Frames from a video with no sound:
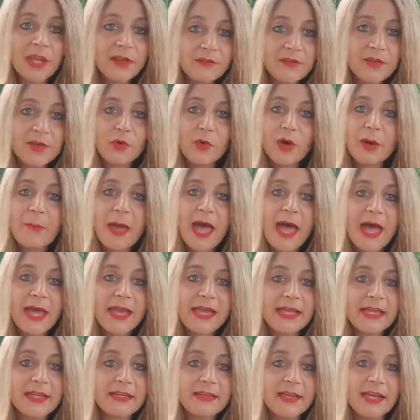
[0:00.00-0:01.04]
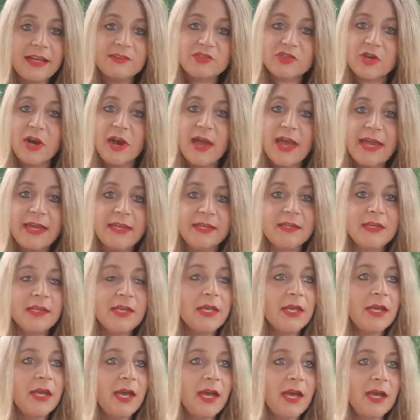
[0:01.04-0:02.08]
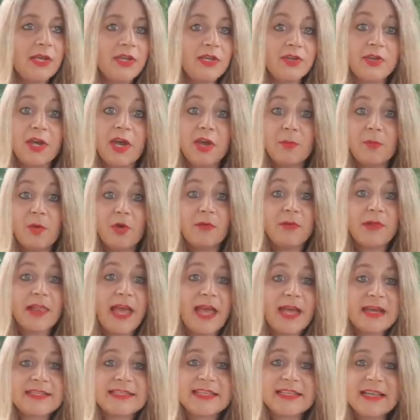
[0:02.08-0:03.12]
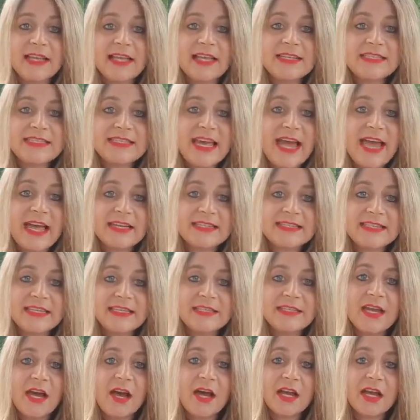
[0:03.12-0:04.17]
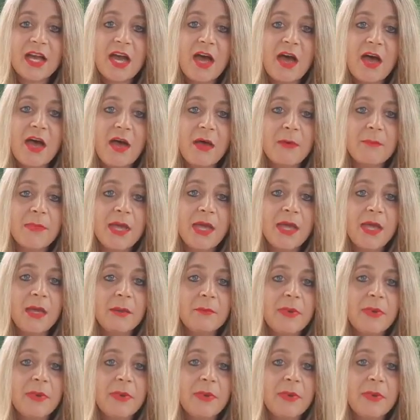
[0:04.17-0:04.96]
If you want to buy it, that's great. You can go to morerelaxinglesstaxing.com.